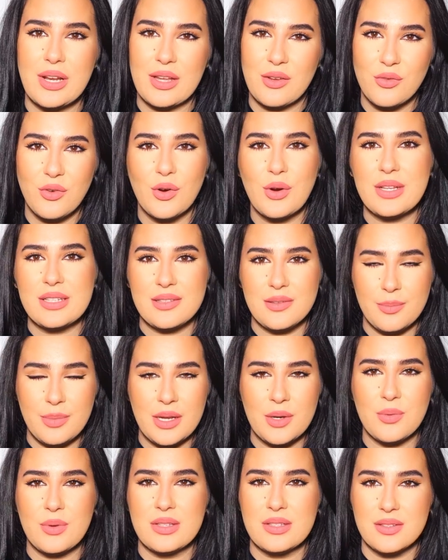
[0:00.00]
like forest
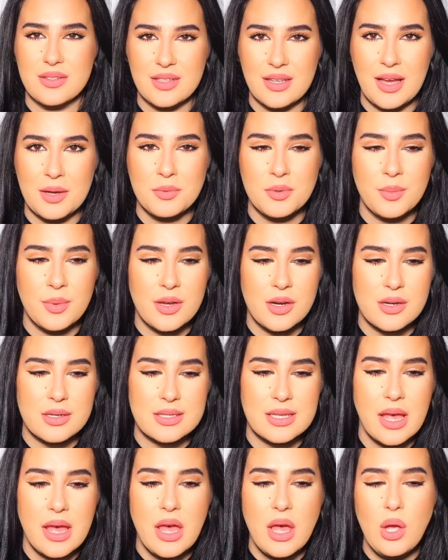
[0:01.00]
berries, gummy
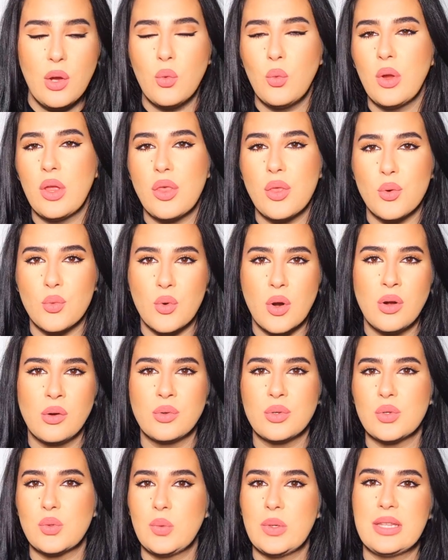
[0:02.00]
bears with
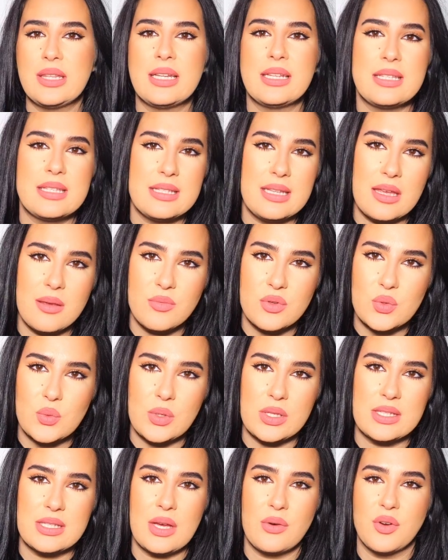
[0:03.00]
rose, with that same
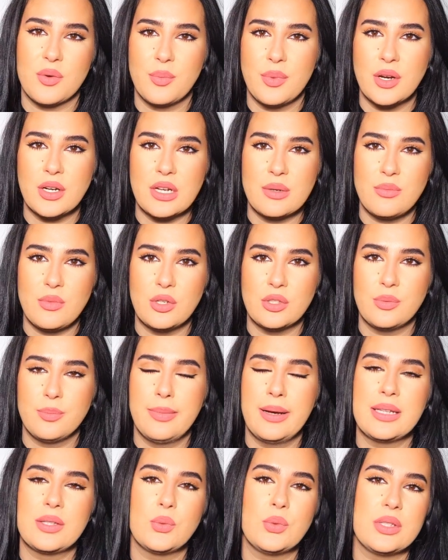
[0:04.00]
sweet sour bergamot,
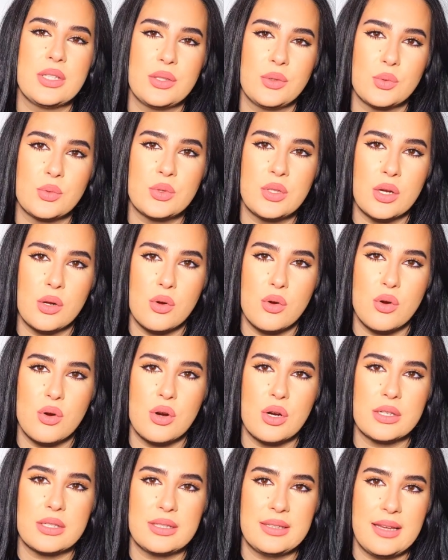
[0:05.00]
but with an oud
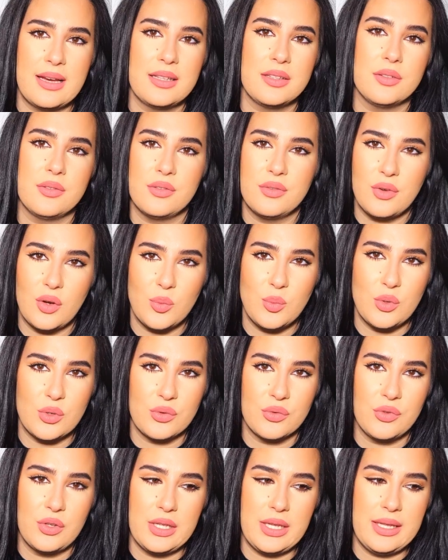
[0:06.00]
accord done very
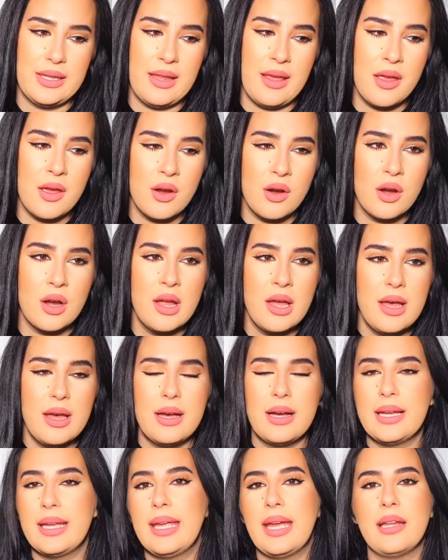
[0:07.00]
beautifully there.
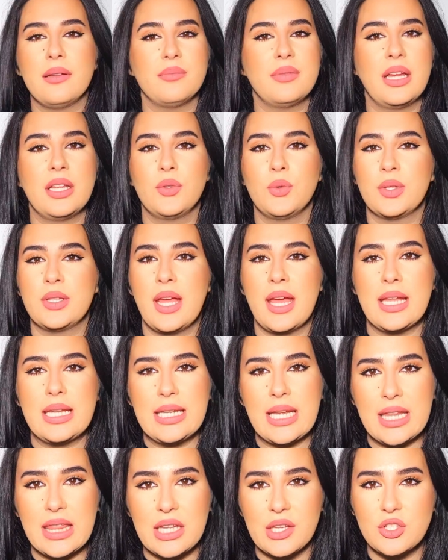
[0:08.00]
Again, that one
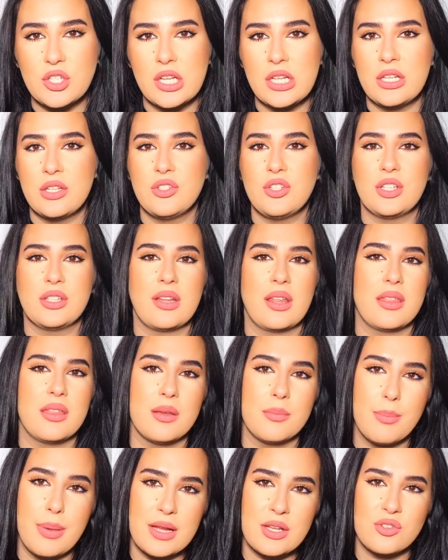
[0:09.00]
had nothing challenging,
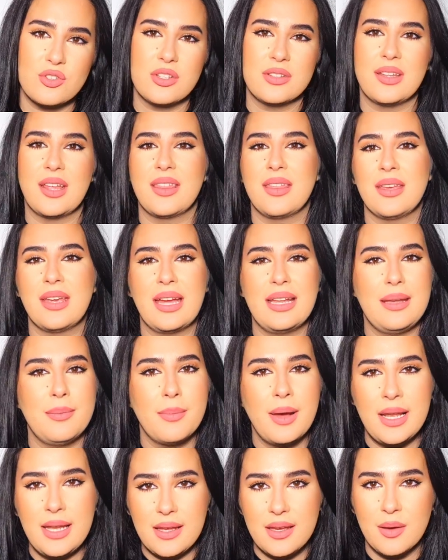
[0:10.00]
nothing pungent, nothing
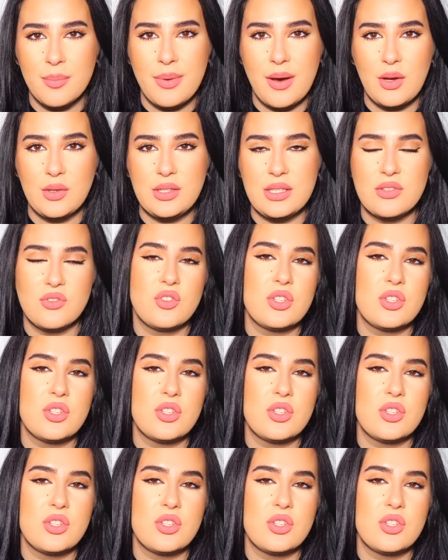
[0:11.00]
animalic about it,